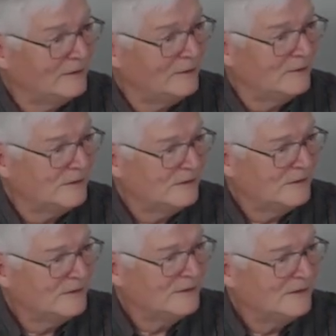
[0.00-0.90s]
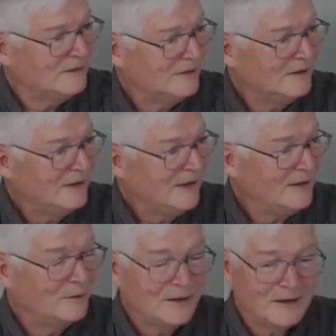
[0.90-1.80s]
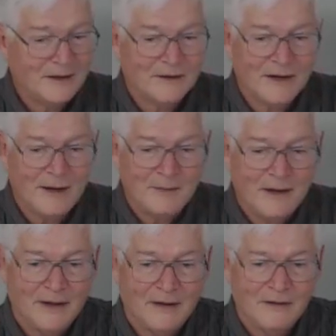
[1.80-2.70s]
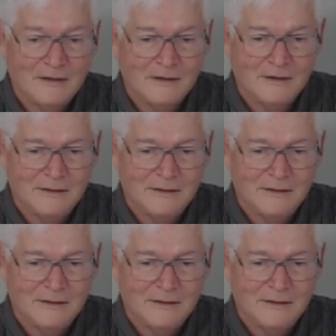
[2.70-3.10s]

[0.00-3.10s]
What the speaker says: out the door. And a week later, I got my letter